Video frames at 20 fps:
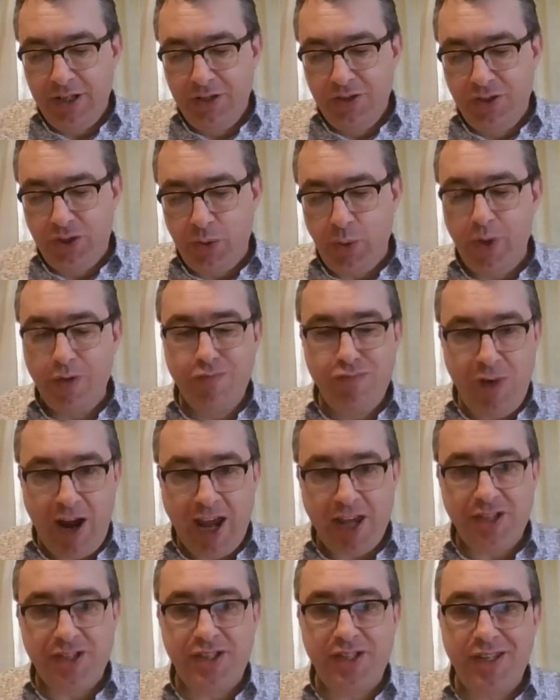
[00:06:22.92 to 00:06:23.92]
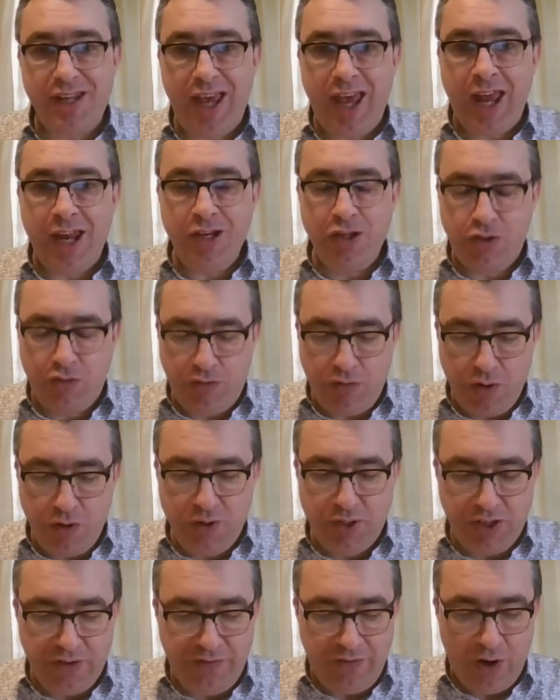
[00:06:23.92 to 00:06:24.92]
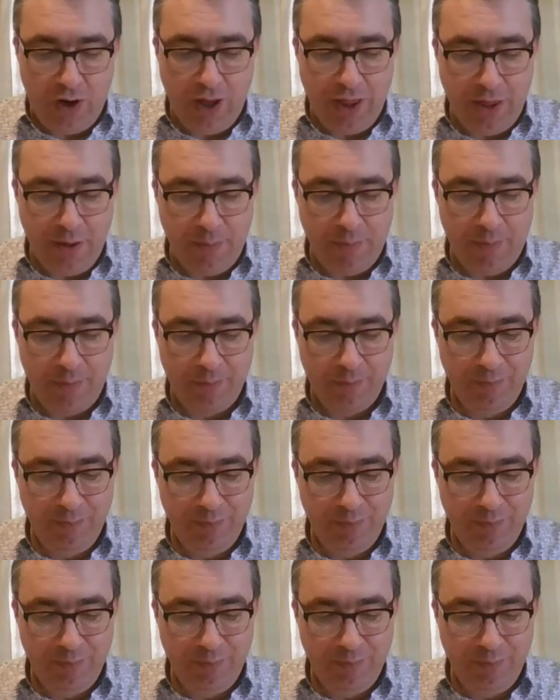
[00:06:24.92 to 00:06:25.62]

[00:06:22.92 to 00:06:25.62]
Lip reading: to arrest and crucify them.